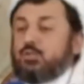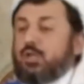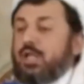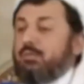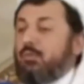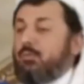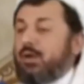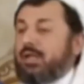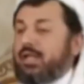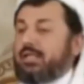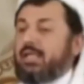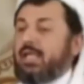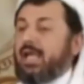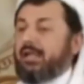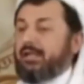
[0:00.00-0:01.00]
in Surah
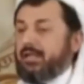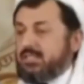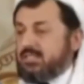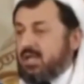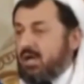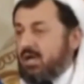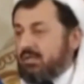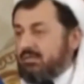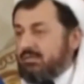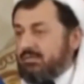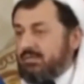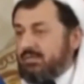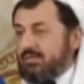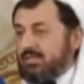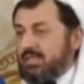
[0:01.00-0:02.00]
an Nisa,
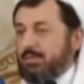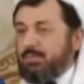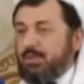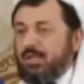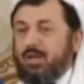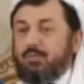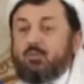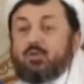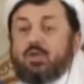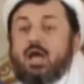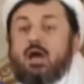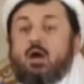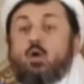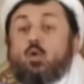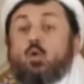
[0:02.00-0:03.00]

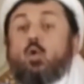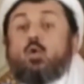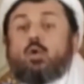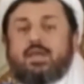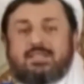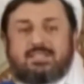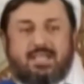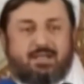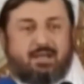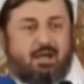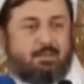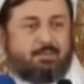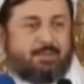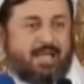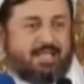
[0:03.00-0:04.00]
which discussed women's
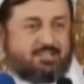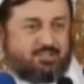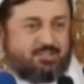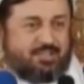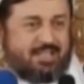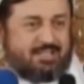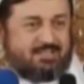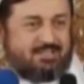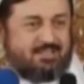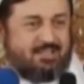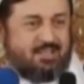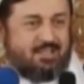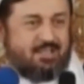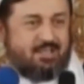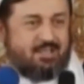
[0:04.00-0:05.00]
rights
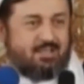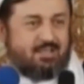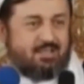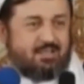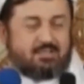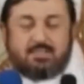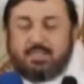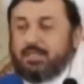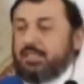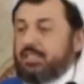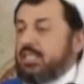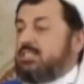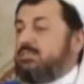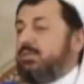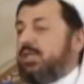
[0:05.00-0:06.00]
a woman
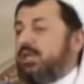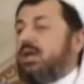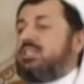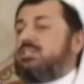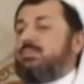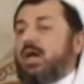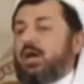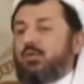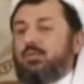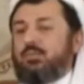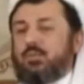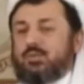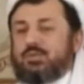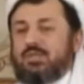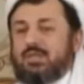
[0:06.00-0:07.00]
who was deprived of
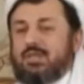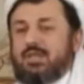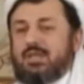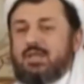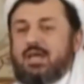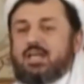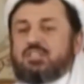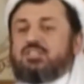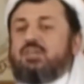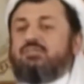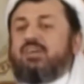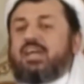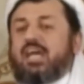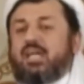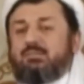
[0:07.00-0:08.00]
inheritance,
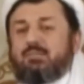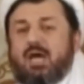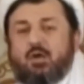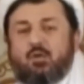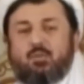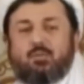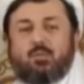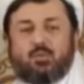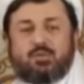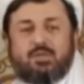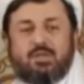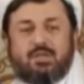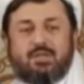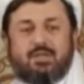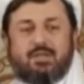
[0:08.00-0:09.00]
was
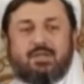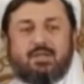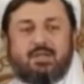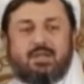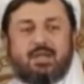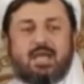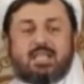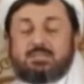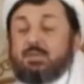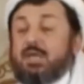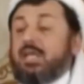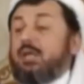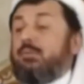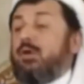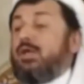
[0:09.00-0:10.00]
deprived of
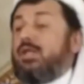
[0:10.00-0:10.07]
compassion,